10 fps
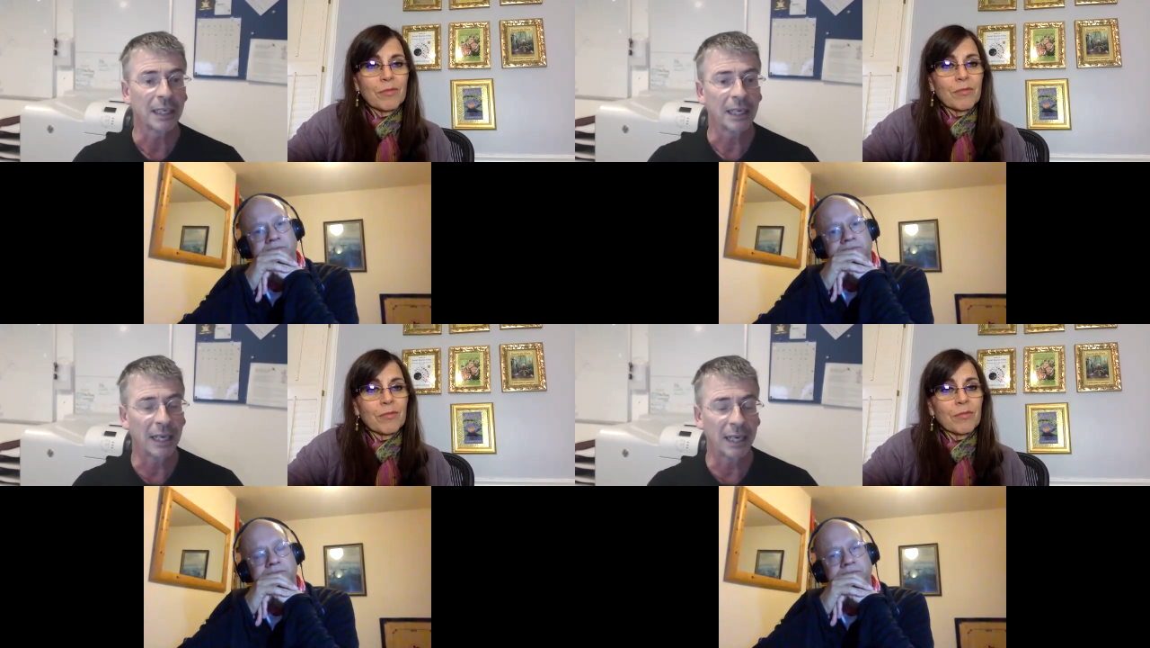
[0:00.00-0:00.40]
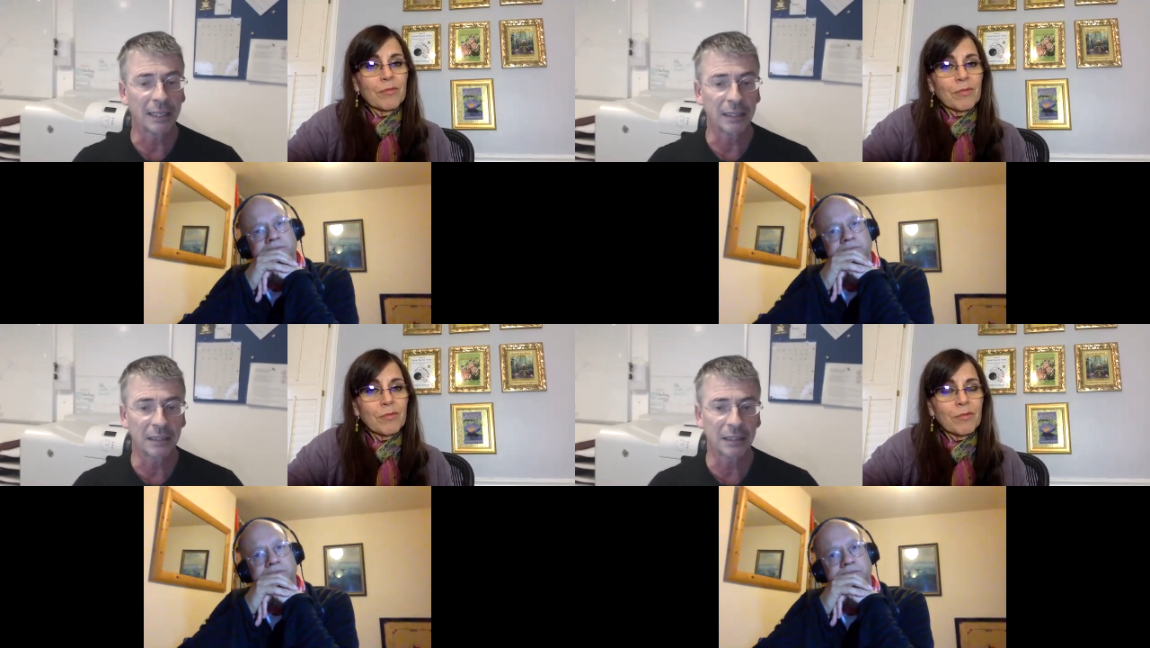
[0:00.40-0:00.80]

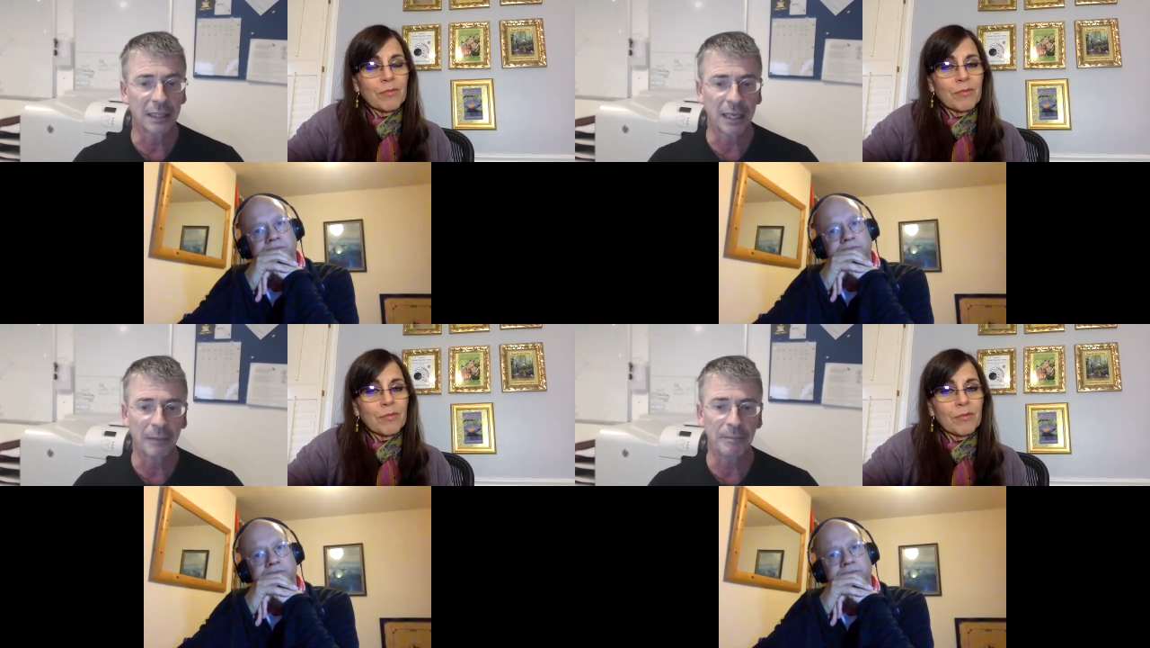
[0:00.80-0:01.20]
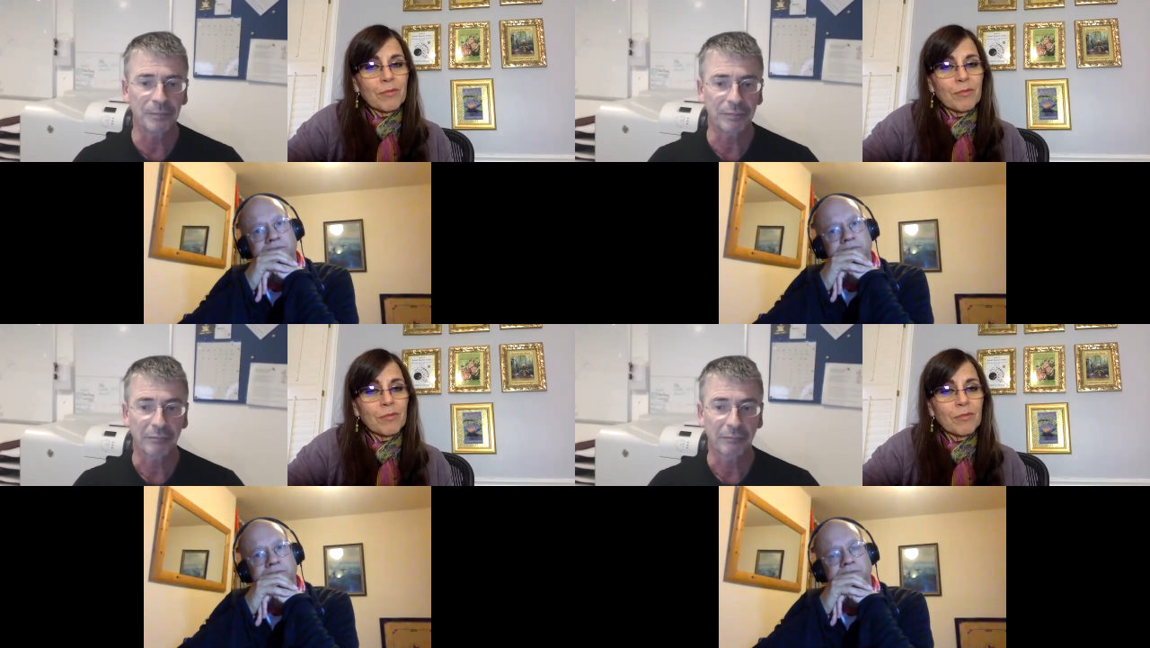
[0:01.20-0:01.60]
Speaker 1: and um,
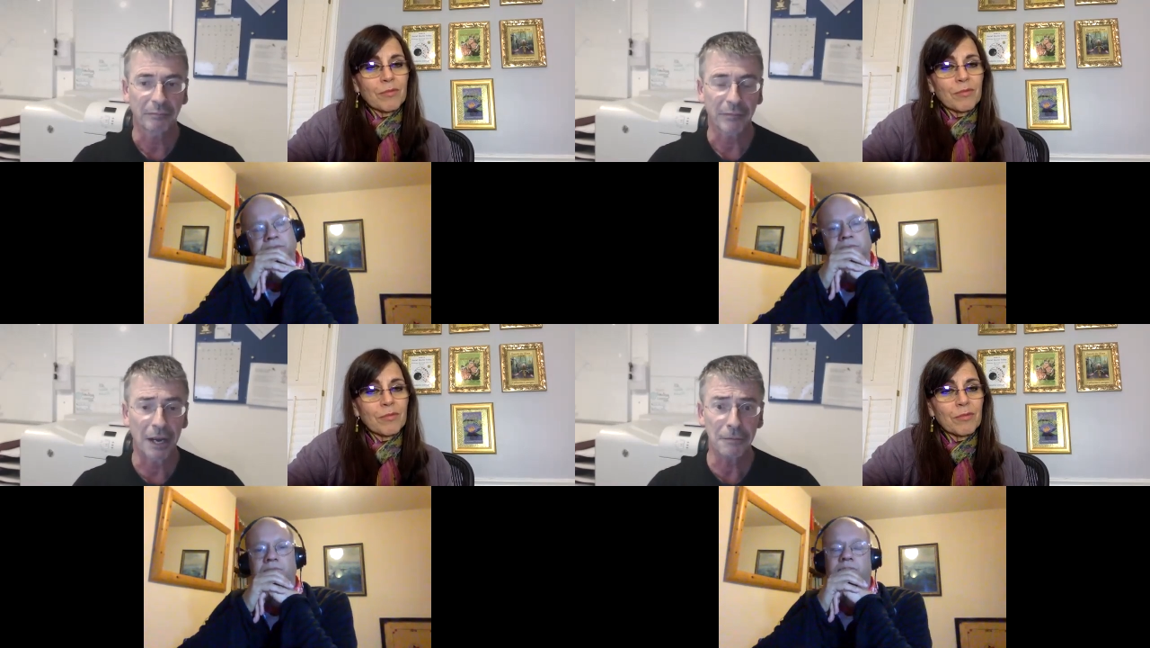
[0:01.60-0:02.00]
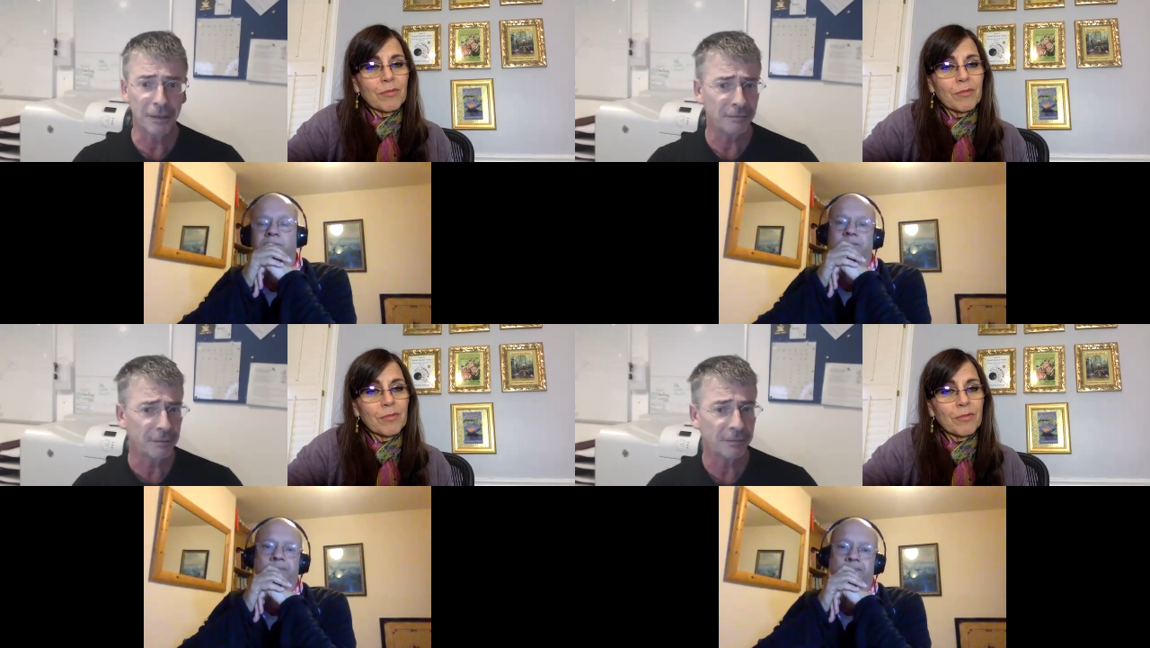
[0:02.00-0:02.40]
hopefully
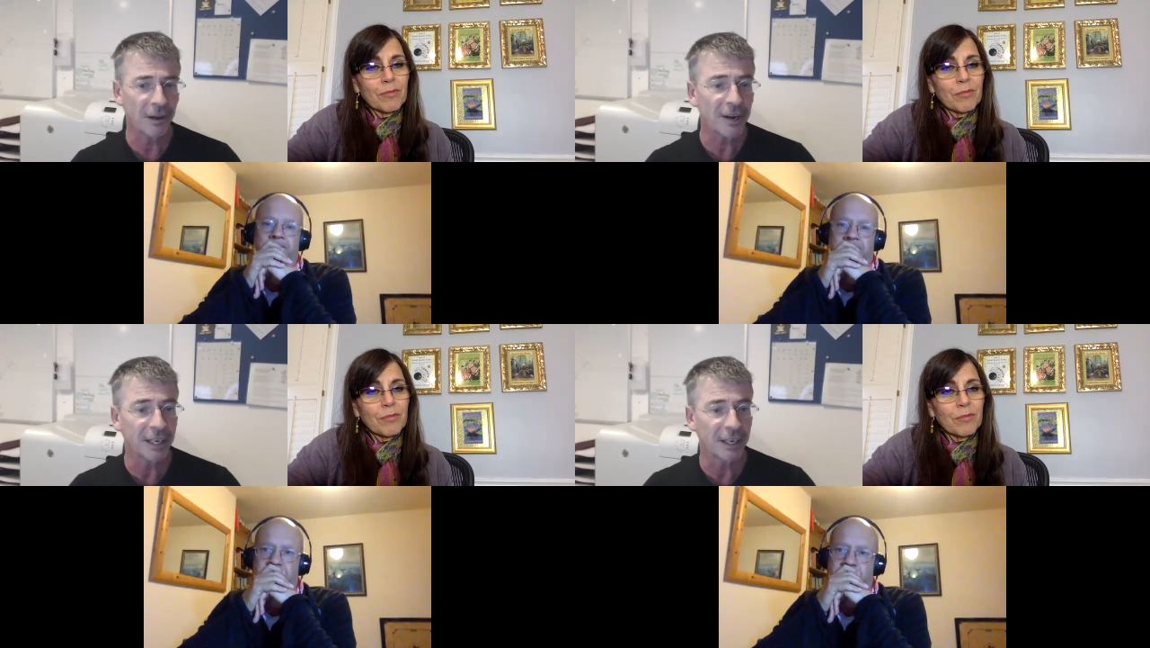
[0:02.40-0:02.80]
refining,